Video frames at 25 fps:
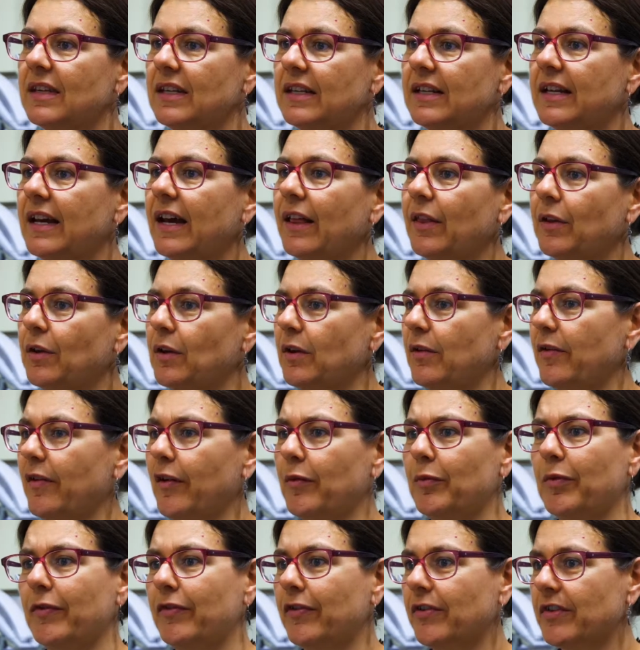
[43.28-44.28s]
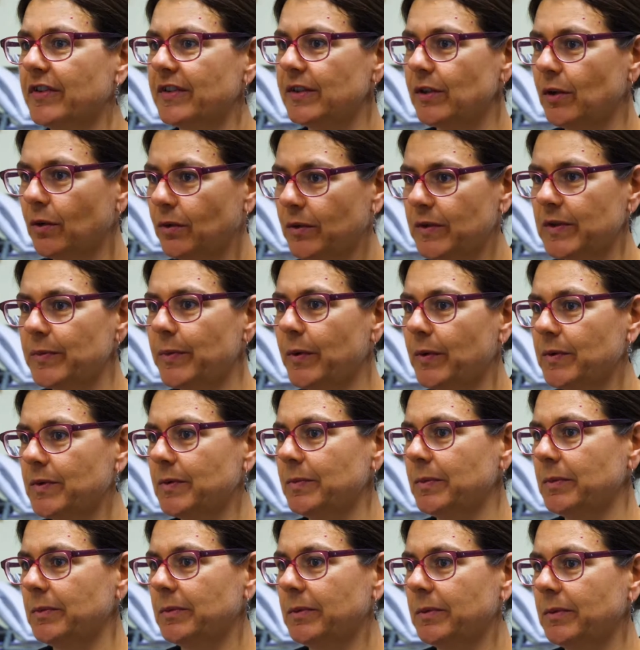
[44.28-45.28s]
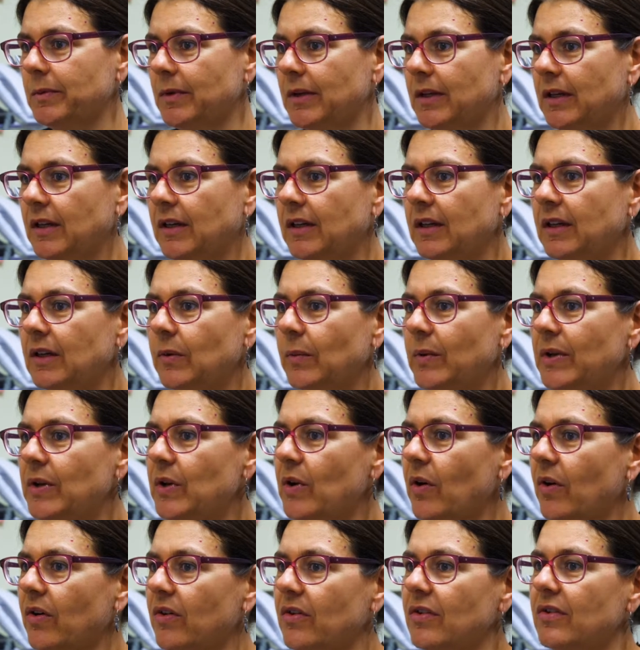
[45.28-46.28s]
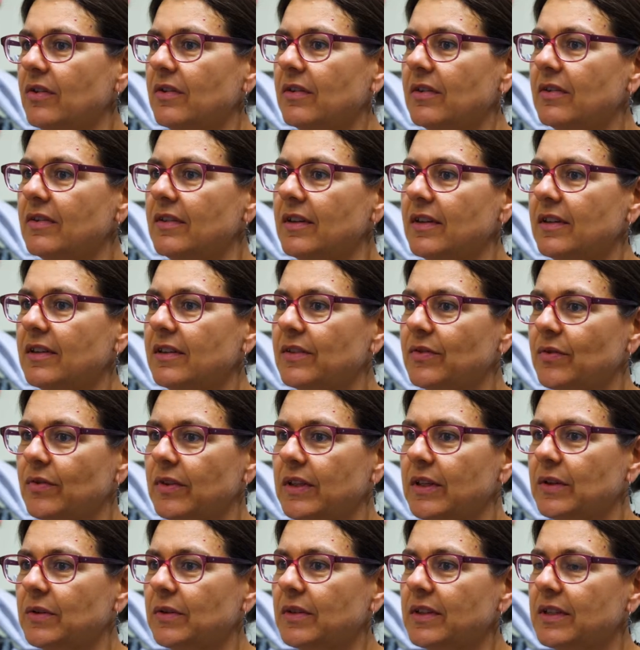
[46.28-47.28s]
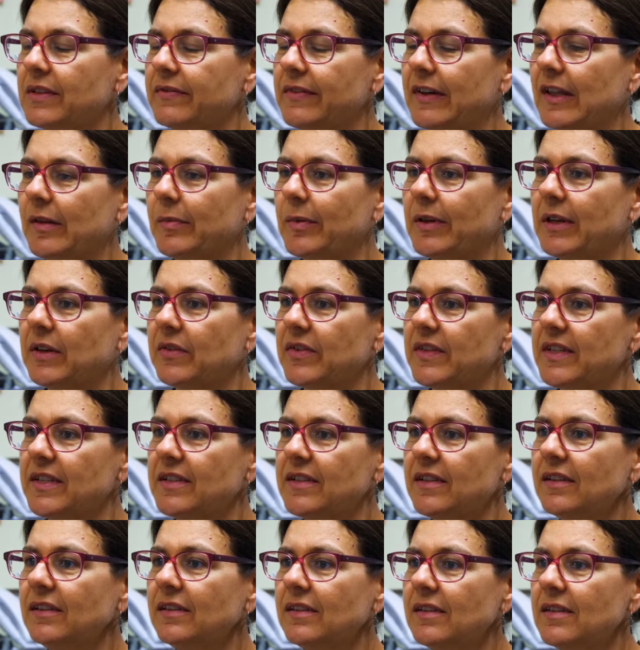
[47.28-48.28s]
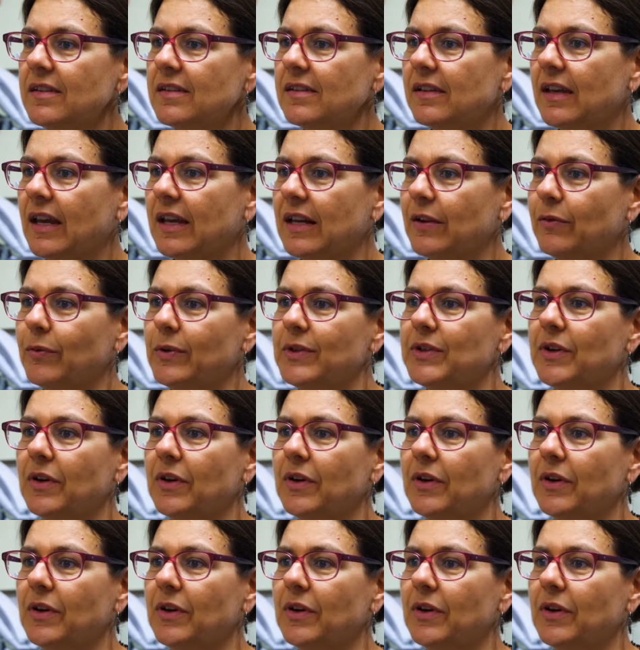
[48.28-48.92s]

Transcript: in Halagurga for as long as possible. We know that it's really good at developing resistance, and if we